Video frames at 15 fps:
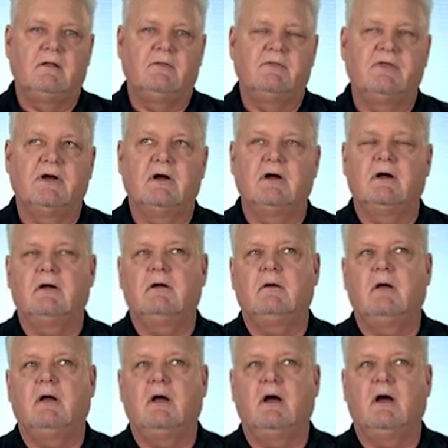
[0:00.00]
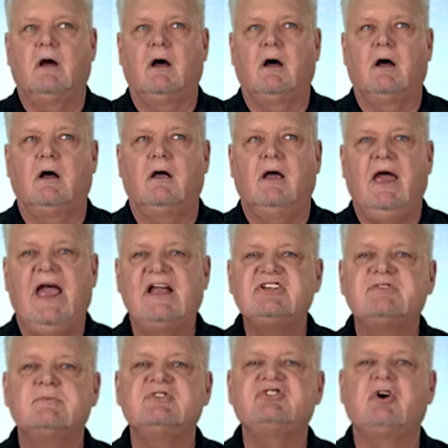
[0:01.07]
The
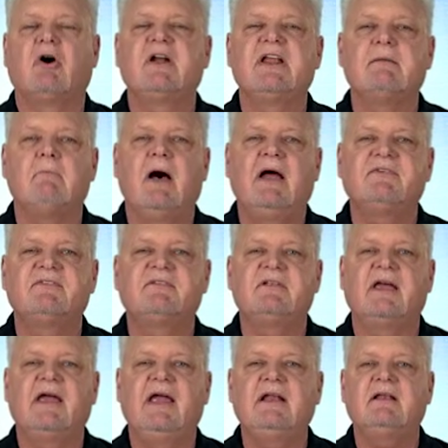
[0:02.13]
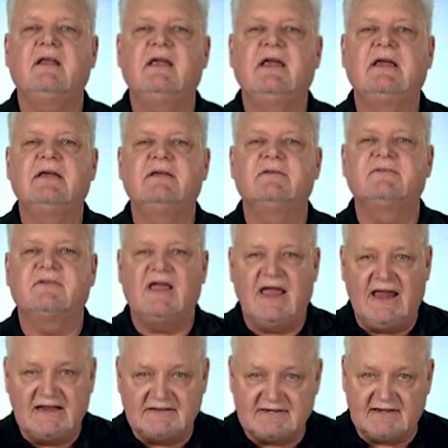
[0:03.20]
age of majority in my state is
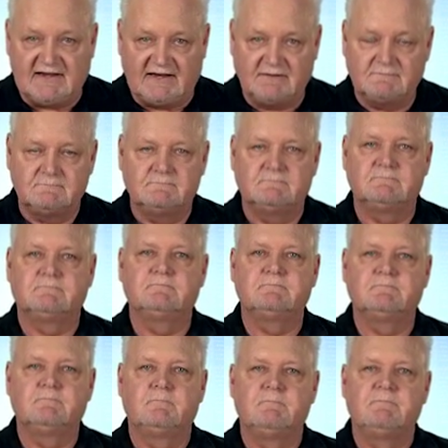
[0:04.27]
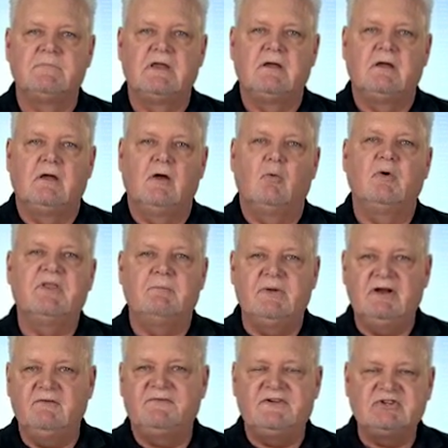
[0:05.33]
18. When the
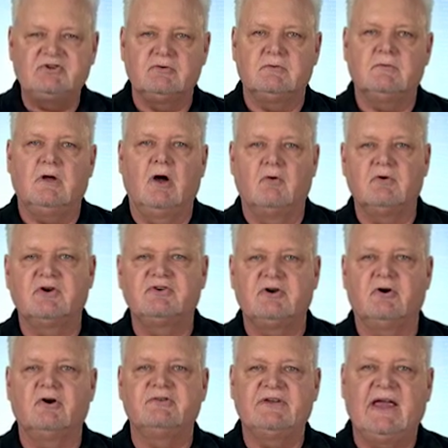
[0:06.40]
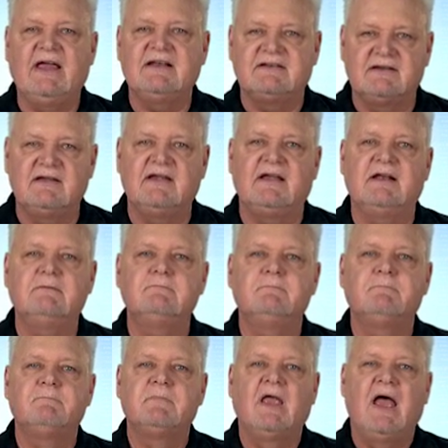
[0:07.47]
beneficial owner turns 18,
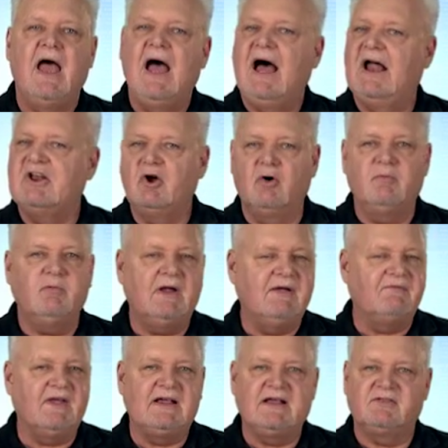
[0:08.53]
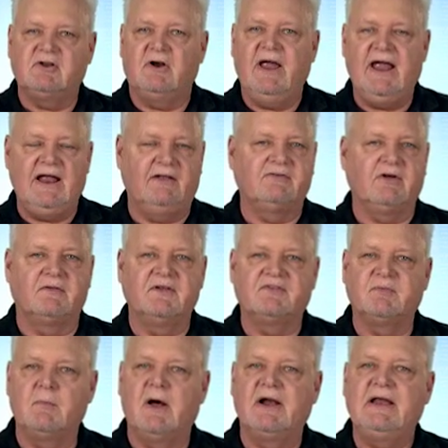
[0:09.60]
I know if they get their hands on
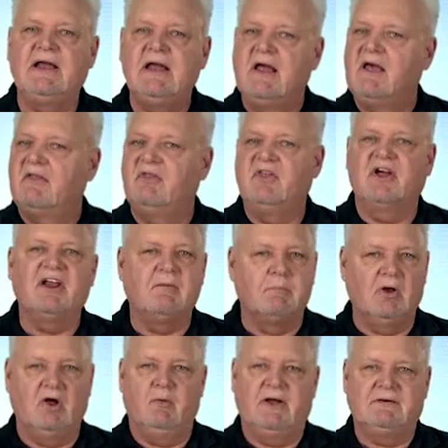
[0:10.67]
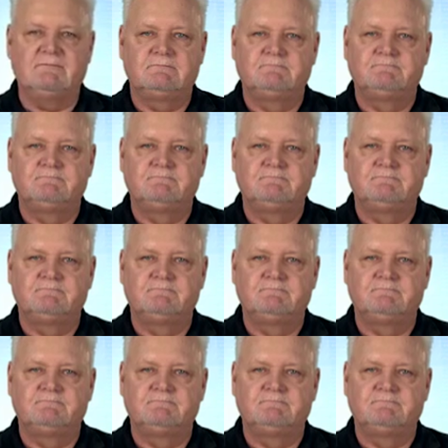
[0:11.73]
this money, they're going to blow it.